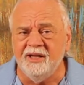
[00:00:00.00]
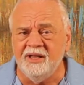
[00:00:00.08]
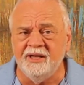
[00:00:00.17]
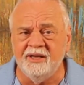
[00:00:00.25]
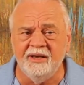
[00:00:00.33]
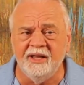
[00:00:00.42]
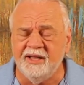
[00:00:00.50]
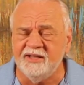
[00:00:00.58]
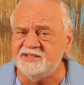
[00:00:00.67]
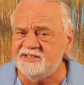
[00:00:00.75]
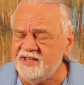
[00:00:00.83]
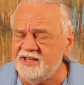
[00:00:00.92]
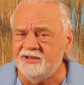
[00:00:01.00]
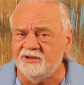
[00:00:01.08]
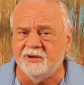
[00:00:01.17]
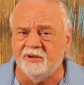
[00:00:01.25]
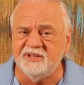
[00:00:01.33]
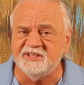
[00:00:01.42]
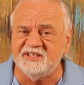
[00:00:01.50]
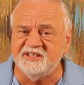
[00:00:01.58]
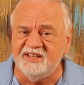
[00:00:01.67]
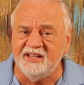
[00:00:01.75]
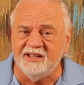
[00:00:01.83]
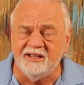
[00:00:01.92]
in a seat called the
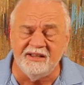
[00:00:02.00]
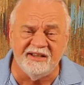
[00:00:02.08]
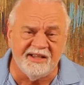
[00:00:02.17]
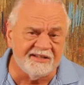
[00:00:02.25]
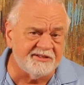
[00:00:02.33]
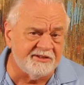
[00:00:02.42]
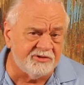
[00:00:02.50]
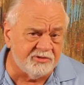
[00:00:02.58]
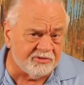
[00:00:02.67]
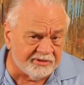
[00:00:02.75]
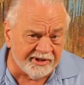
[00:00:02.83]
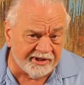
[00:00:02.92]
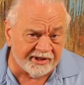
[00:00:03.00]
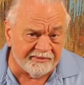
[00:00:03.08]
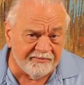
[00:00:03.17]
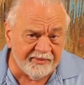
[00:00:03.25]
Sedia Gestatoria.